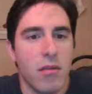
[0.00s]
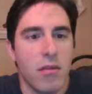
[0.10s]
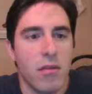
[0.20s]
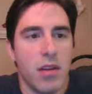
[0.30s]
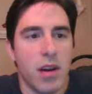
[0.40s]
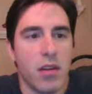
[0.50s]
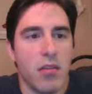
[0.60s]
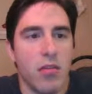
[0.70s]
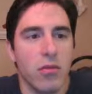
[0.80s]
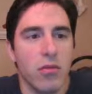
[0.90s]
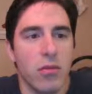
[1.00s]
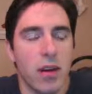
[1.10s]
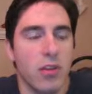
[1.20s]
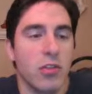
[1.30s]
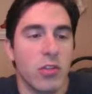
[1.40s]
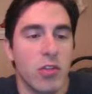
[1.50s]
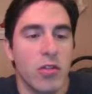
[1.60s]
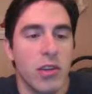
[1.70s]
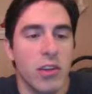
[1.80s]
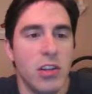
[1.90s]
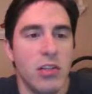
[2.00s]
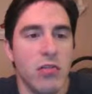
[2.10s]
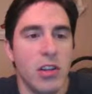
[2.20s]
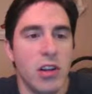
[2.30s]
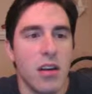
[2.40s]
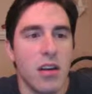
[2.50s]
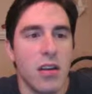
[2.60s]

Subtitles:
Then I could just go queen g3.